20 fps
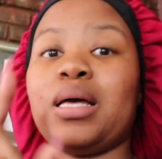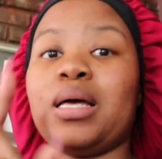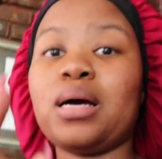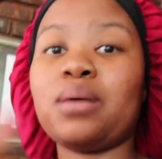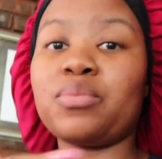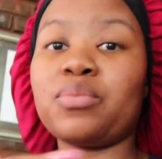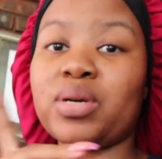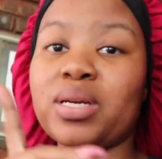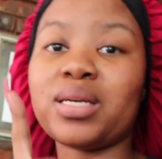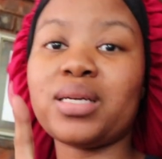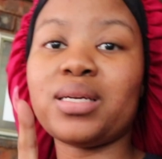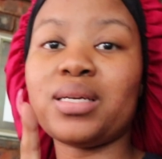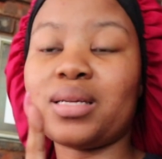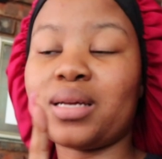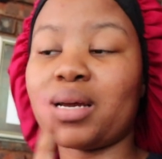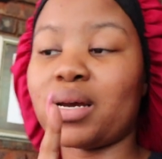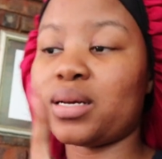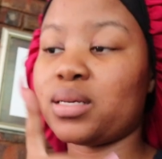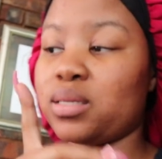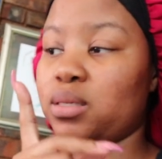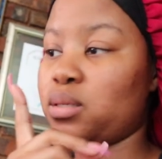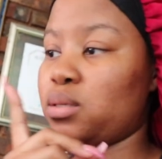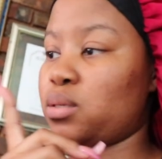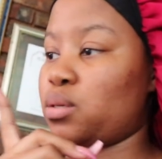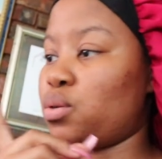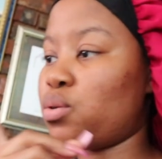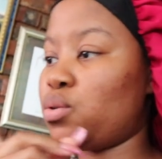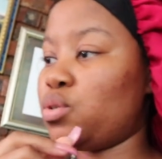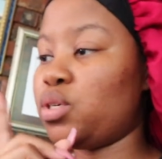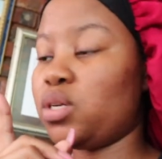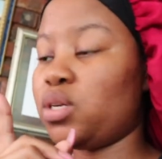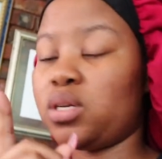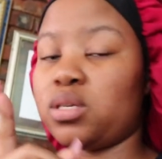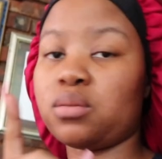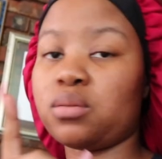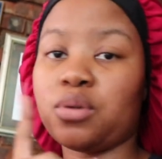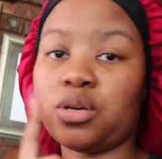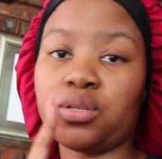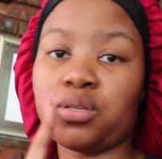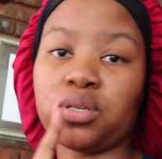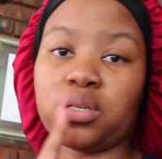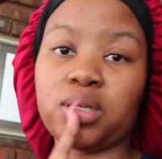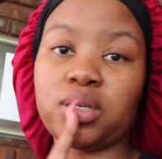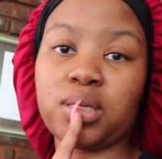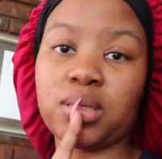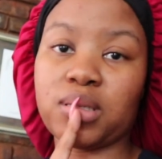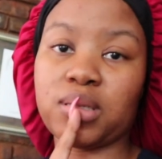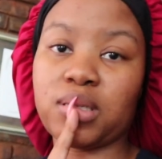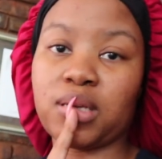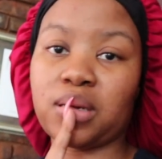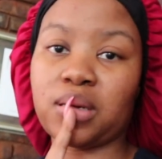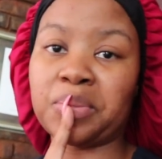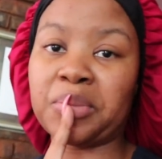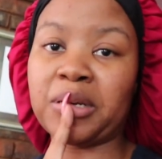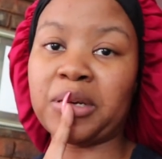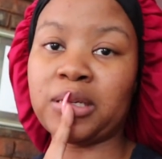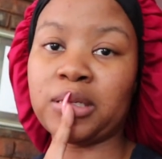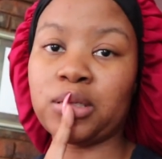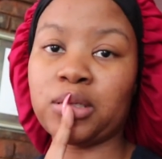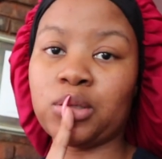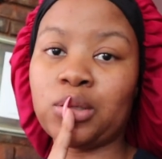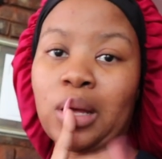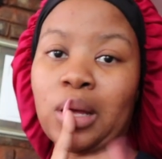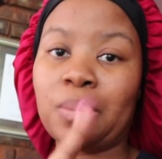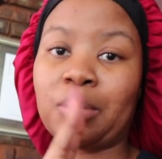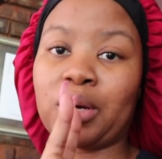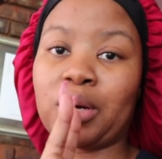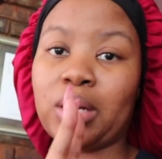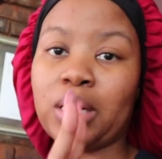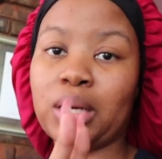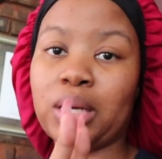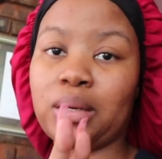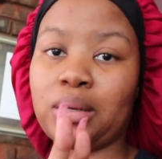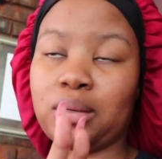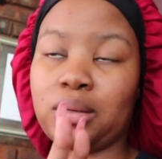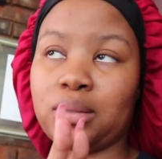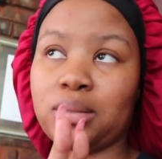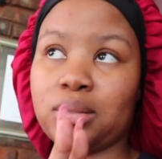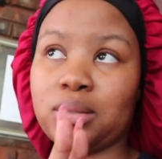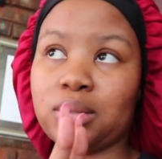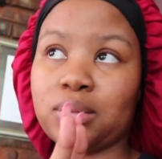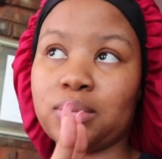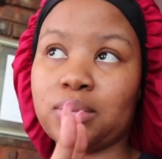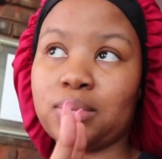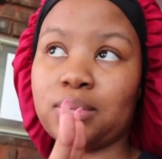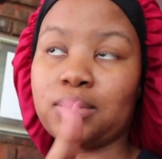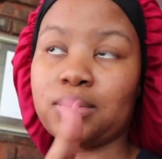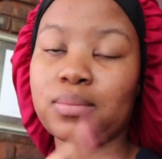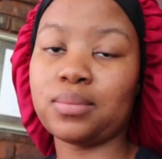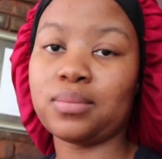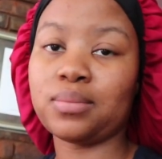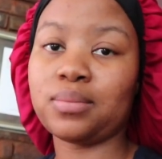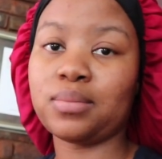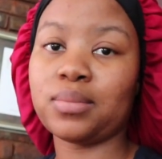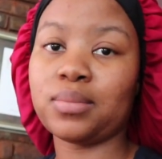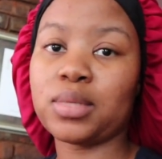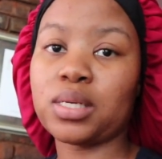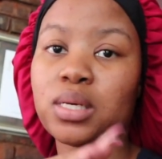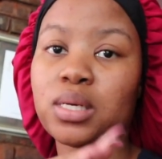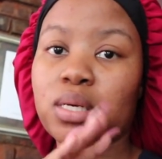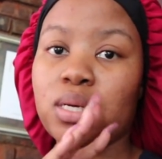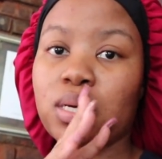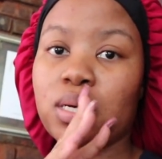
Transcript: I'm gonna eat, guys. Load shedding is about to hit in 10 minutes, so I'm gonna eat and